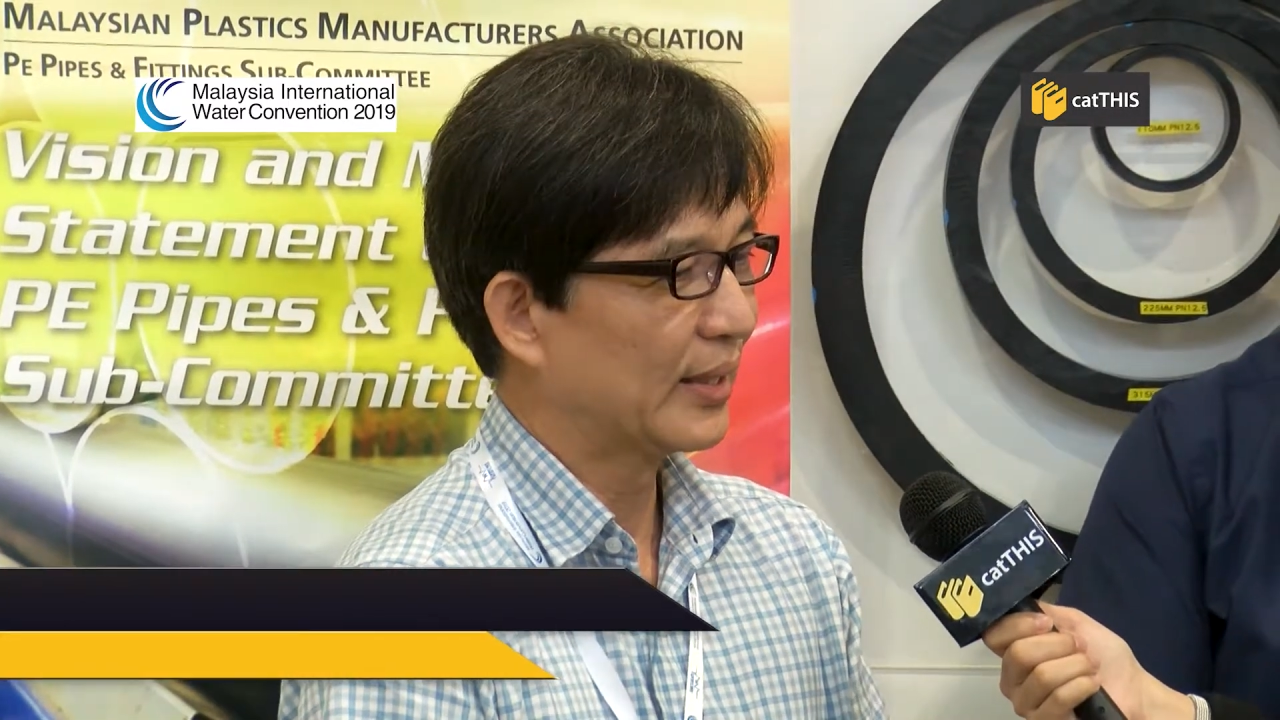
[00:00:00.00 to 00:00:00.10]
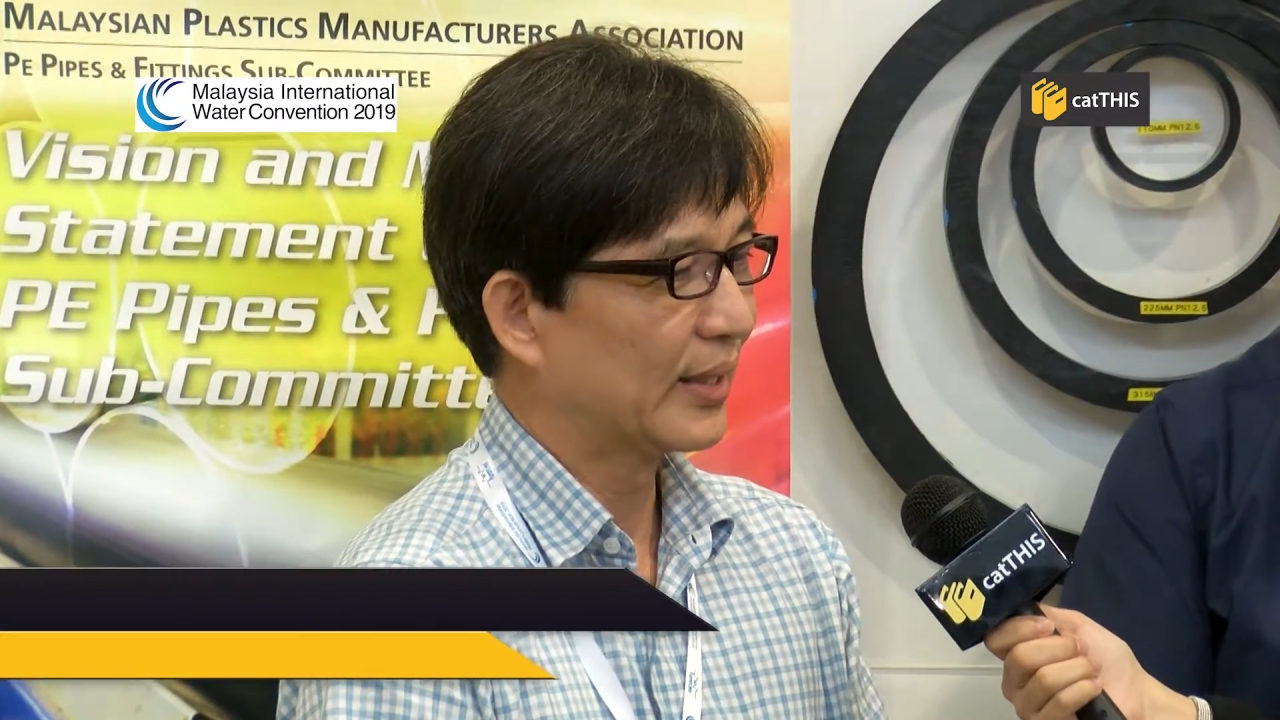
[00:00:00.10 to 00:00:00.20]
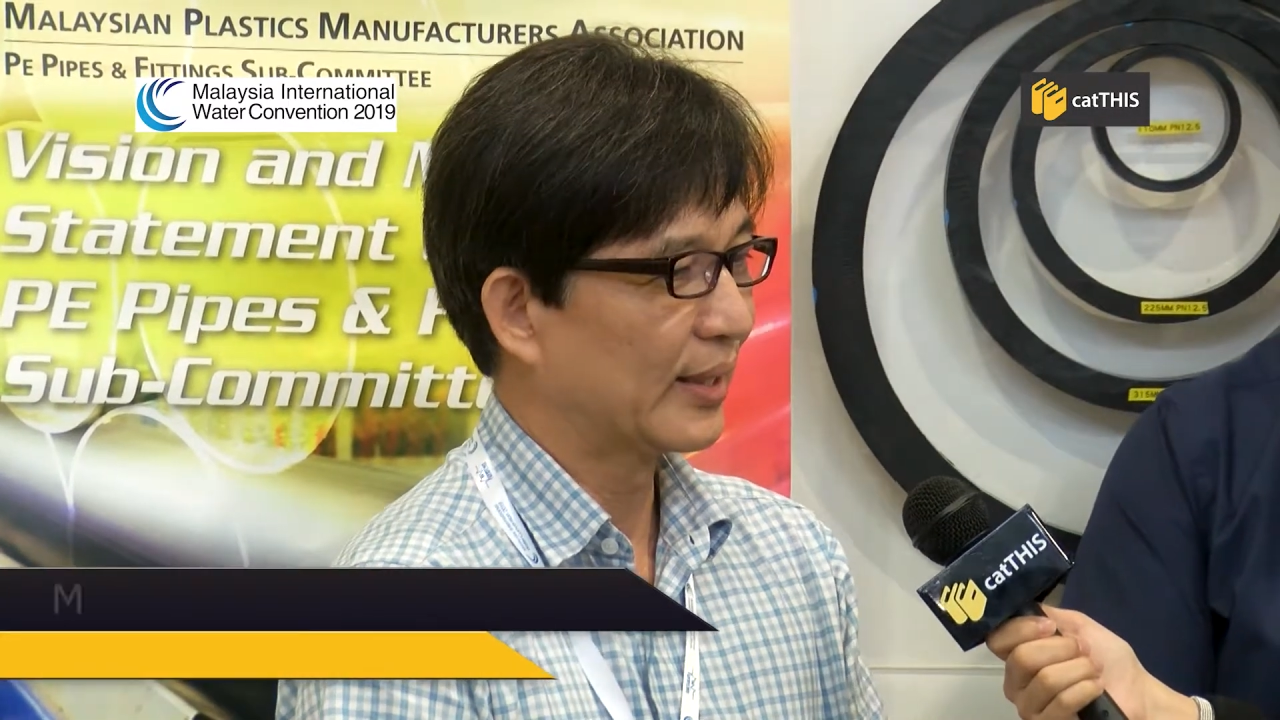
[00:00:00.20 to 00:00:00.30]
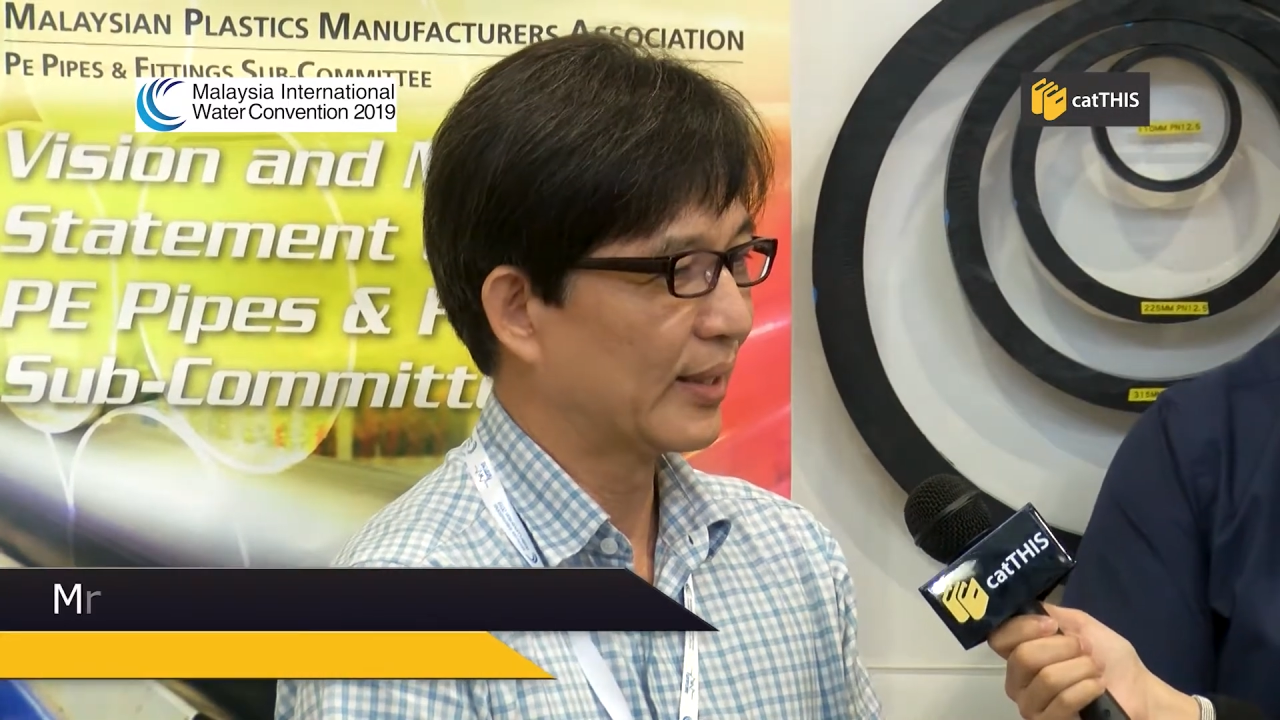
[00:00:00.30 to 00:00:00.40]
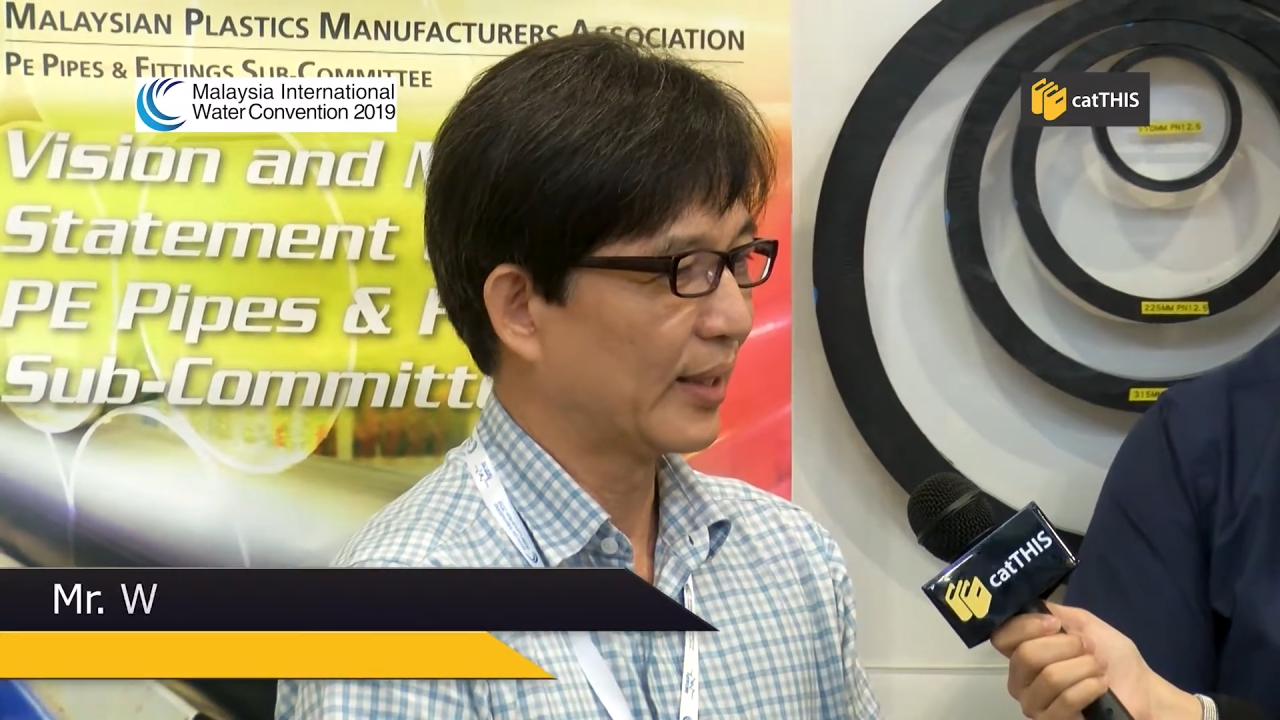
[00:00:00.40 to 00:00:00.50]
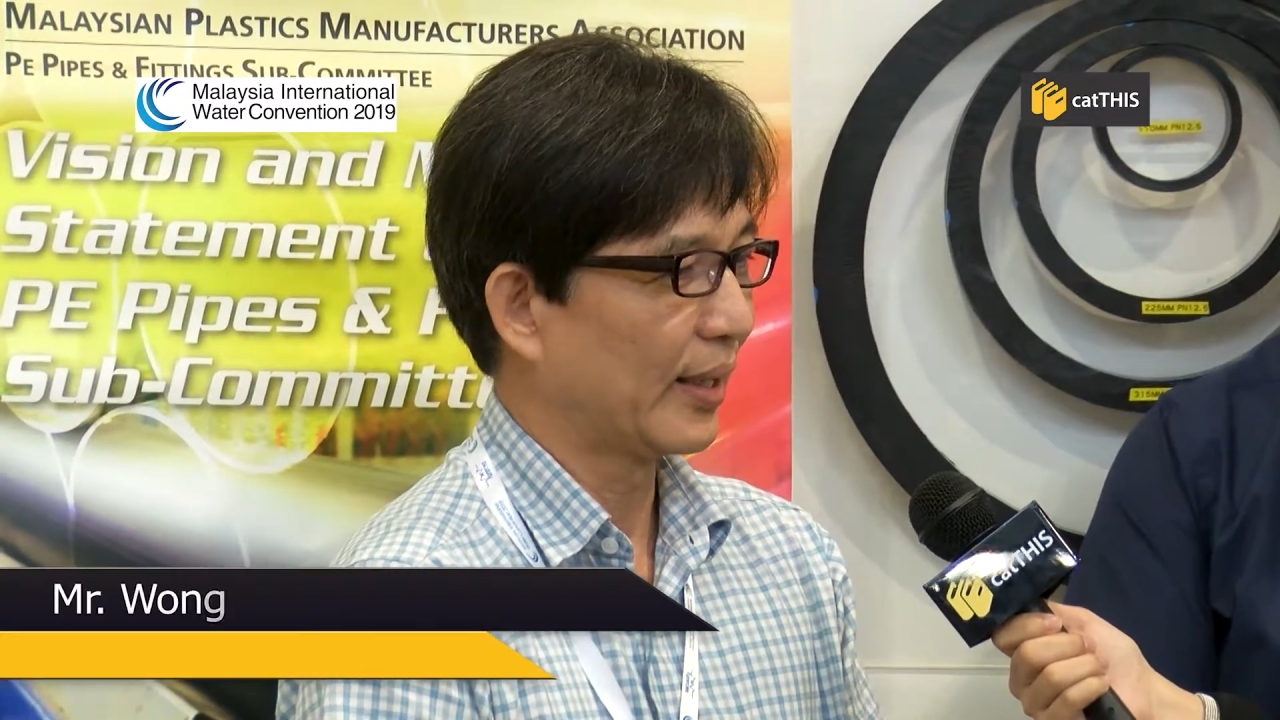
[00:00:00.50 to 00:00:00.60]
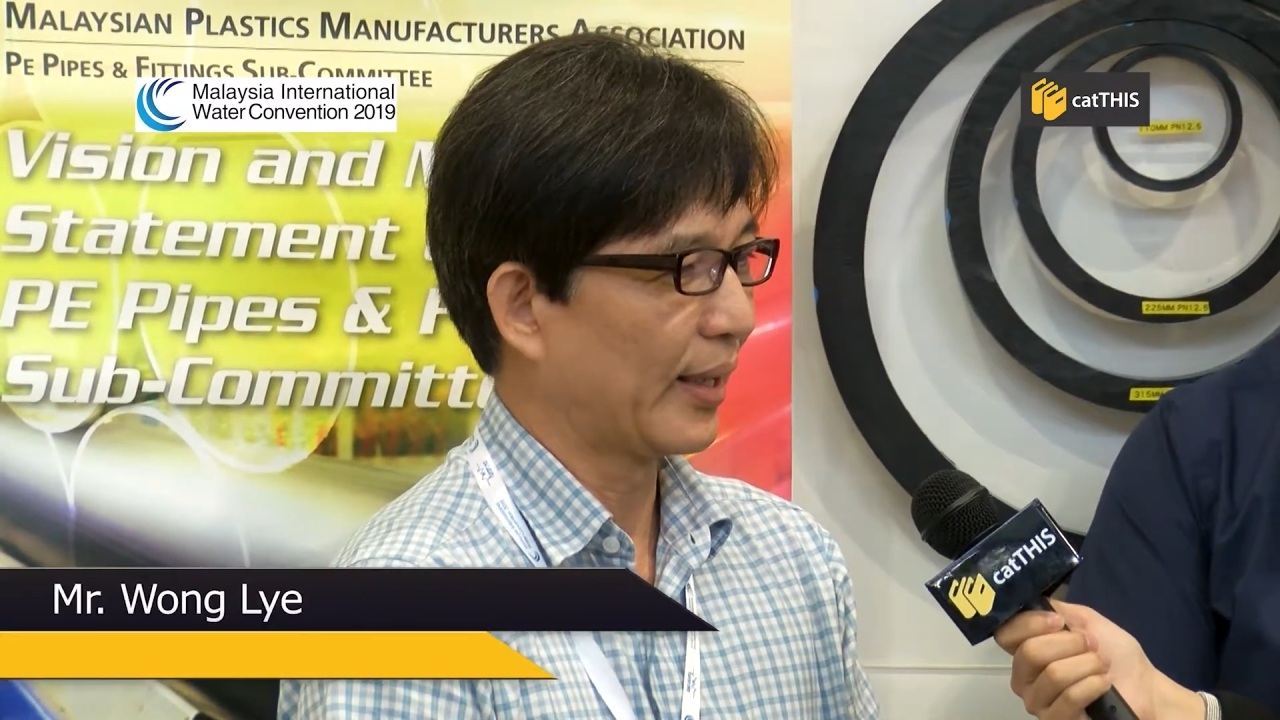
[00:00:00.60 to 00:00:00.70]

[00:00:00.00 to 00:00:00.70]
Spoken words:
the